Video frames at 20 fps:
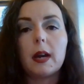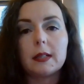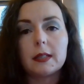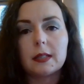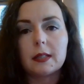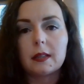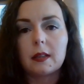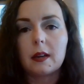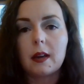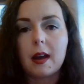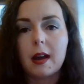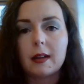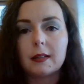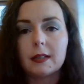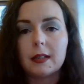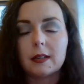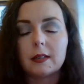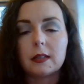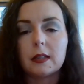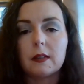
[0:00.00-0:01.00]
rest of the
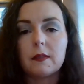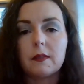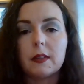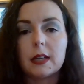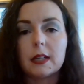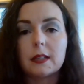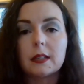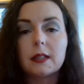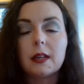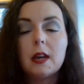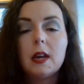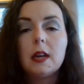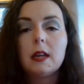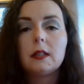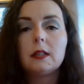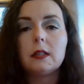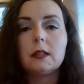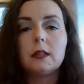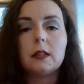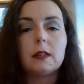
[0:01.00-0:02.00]
contents of this.
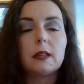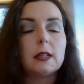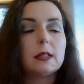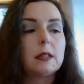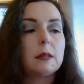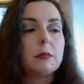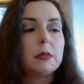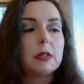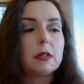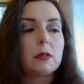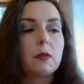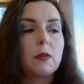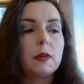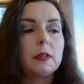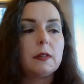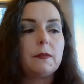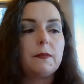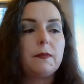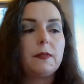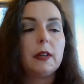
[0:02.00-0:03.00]
To do this, I'm just going
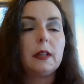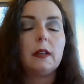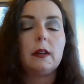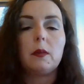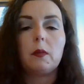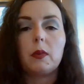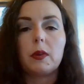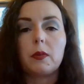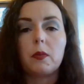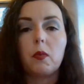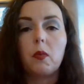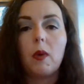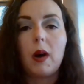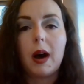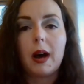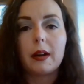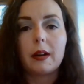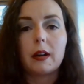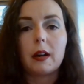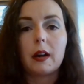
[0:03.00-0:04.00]
to fill it with
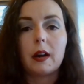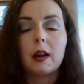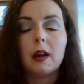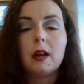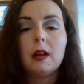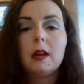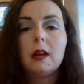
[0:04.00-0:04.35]
water